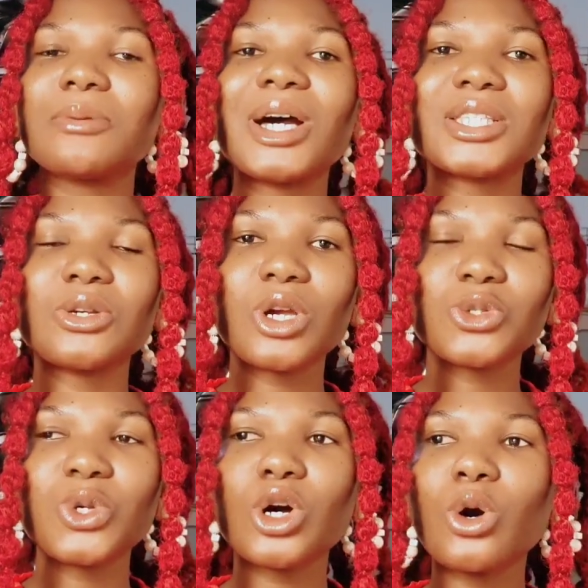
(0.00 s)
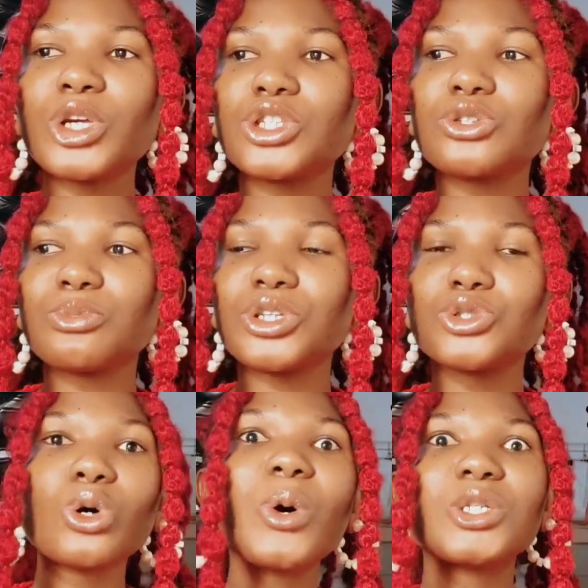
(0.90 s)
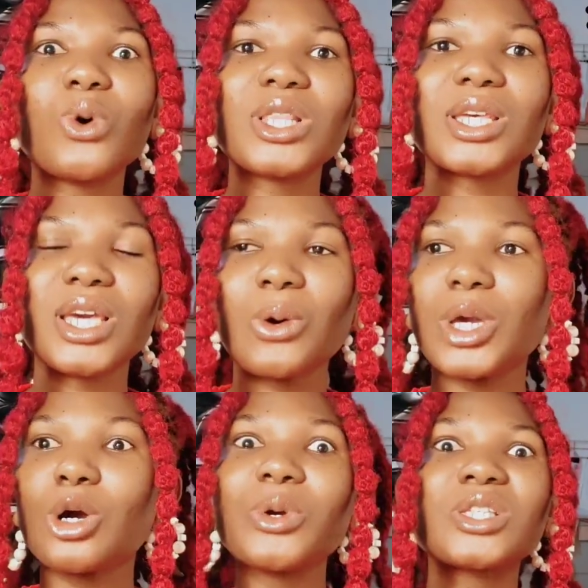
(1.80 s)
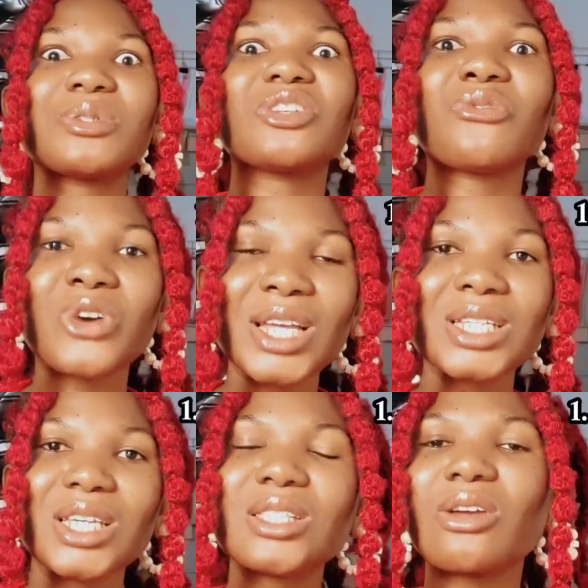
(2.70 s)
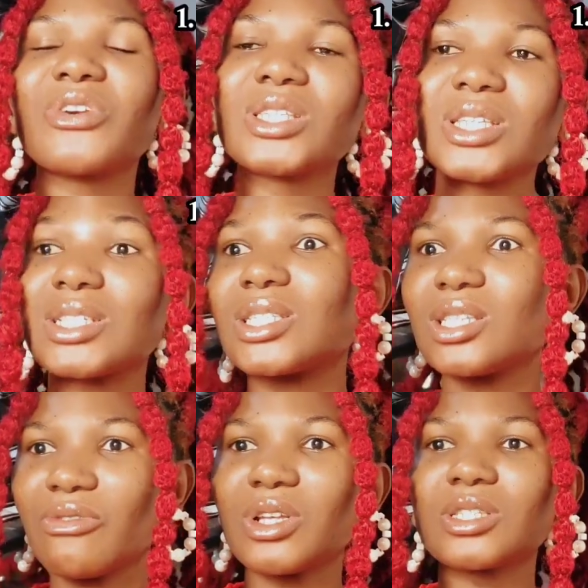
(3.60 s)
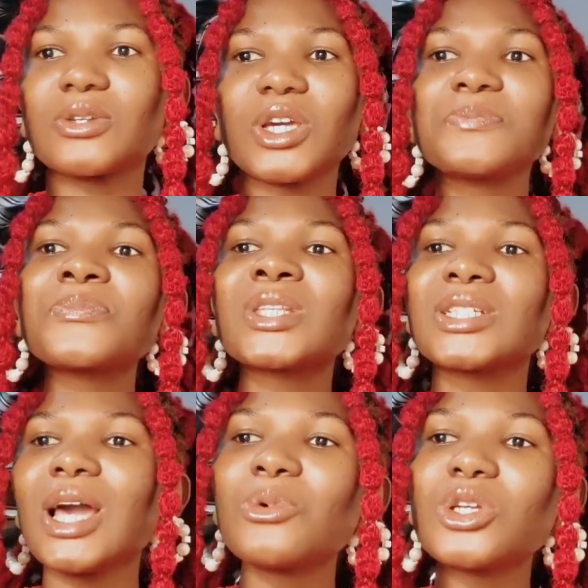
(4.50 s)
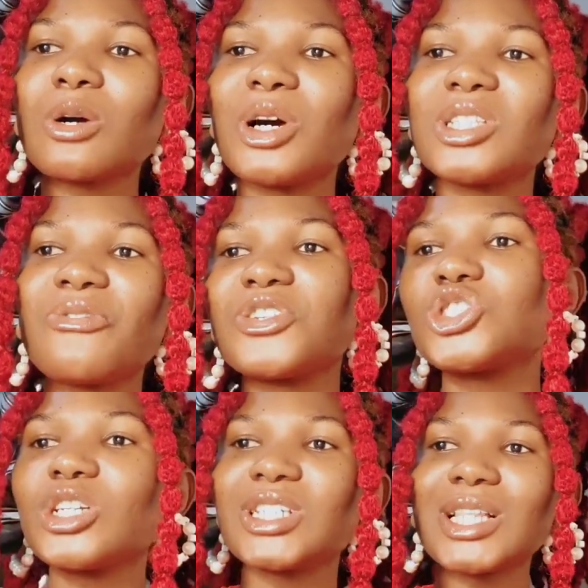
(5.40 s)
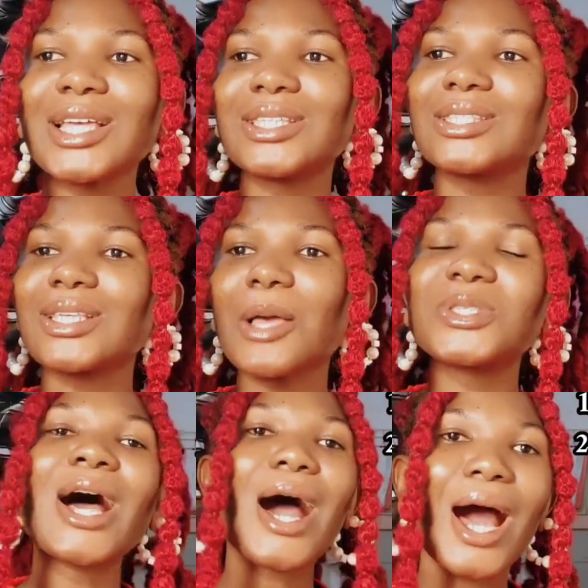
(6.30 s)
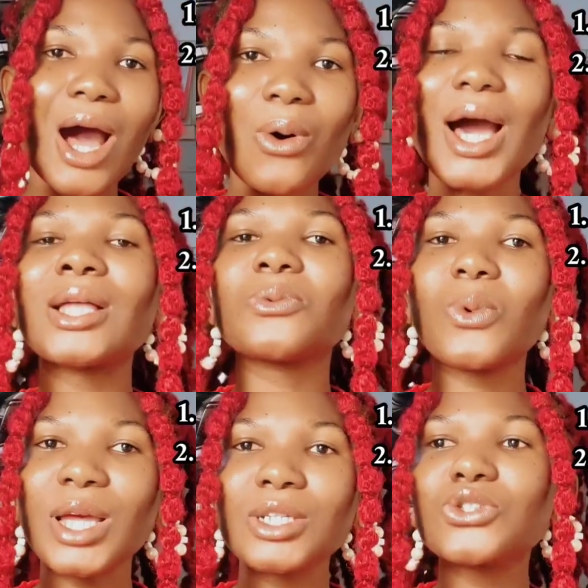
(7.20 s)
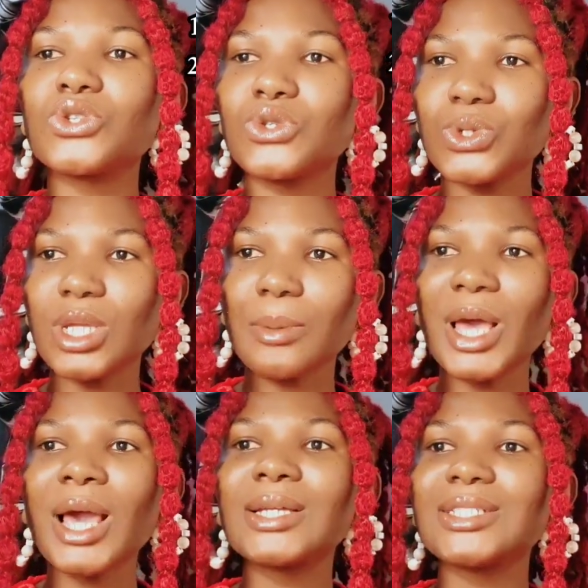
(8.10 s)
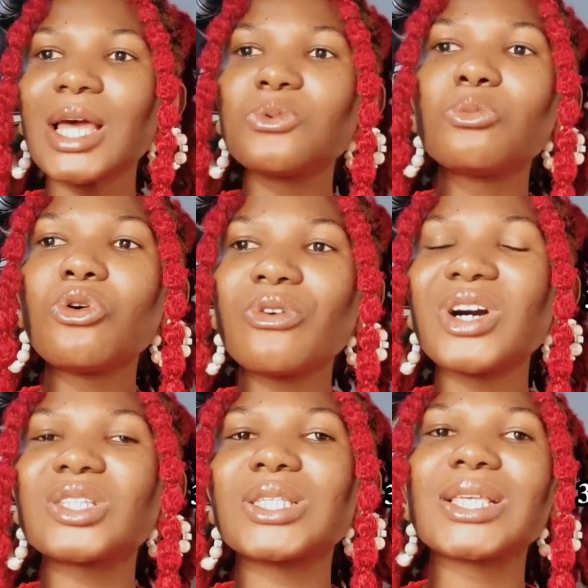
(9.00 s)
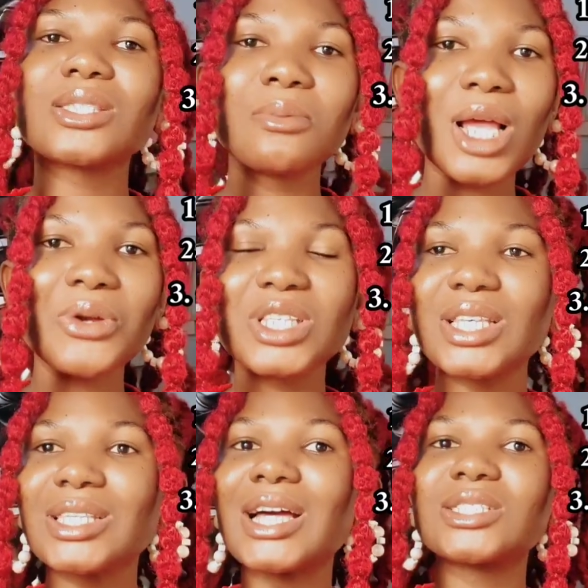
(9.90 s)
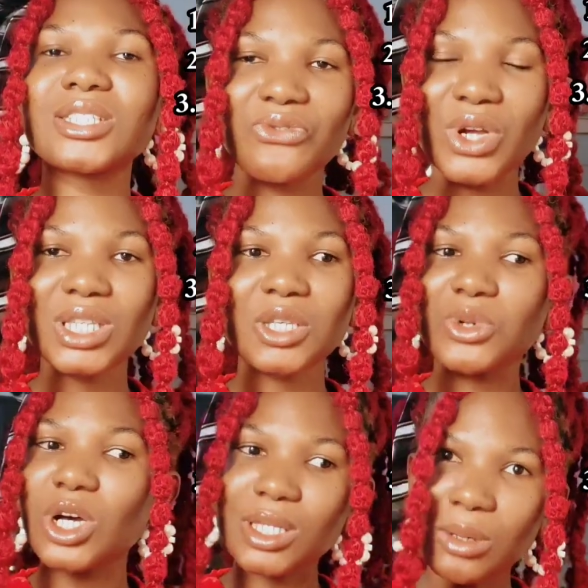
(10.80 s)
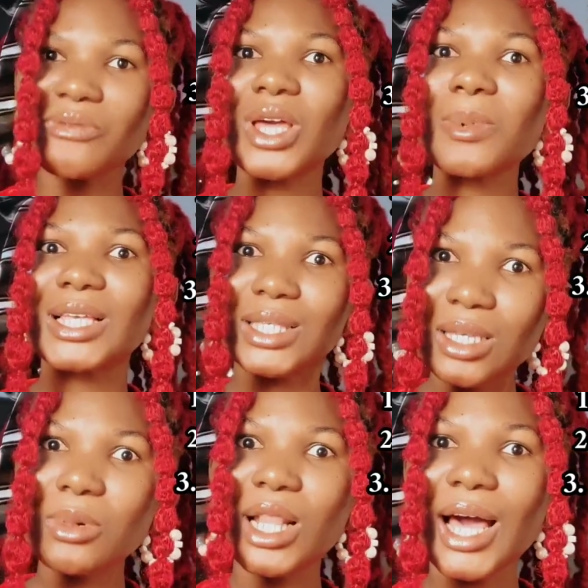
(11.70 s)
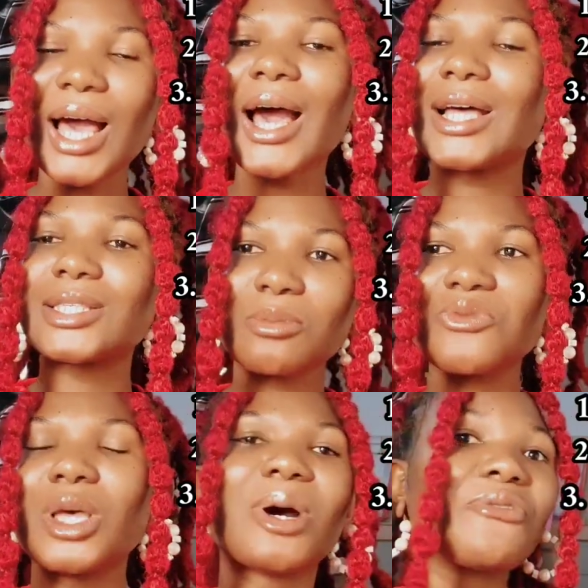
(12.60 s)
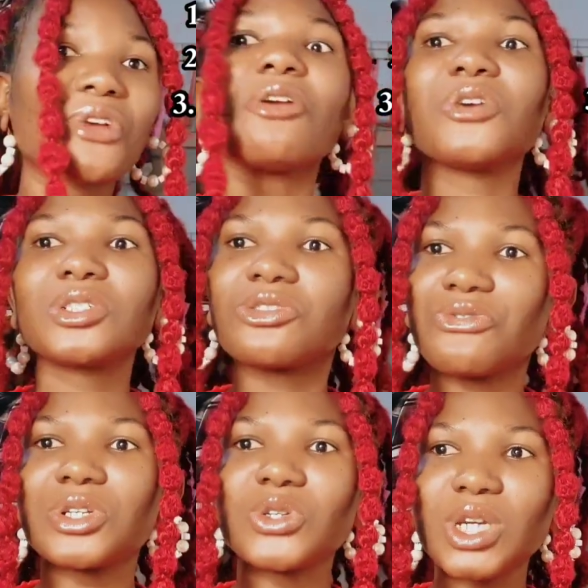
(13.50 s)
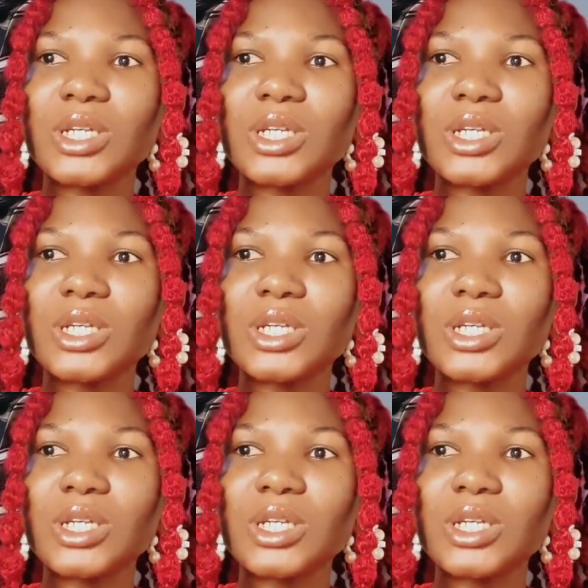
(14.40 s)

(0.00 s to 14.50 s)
the materials. We are going to be knowing what they have. We are going to be defining interfacing and stiffeners. Okay, then we'll talk about their features, their classes, types, how and when to use them. Then we'll move over to their similarities and differences, because some of them are similar and some of them are very, very different,